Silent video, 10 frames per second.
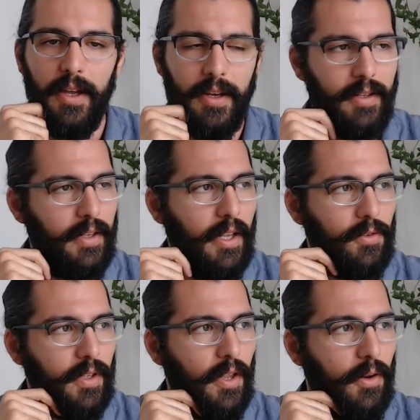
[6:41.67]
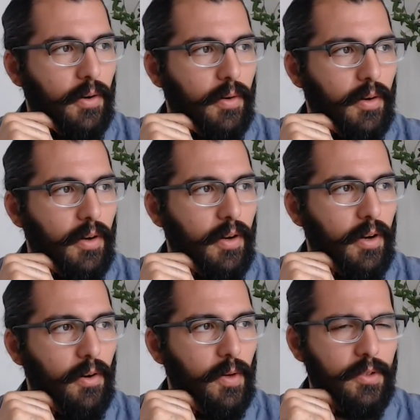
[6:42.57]
And that's another
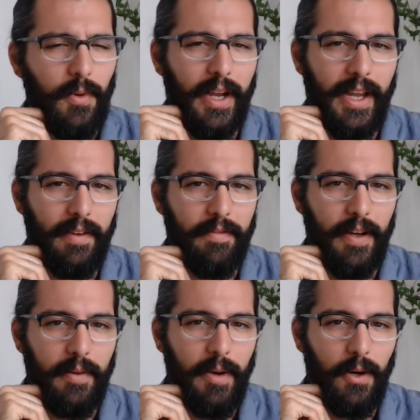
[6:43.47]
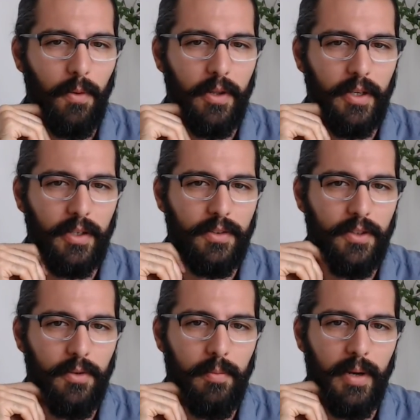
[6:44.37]
reason why I can't find a better word than
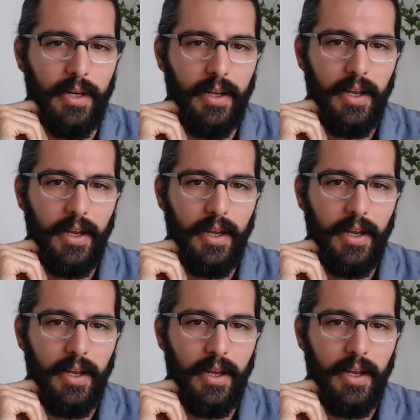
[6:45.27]
consume, but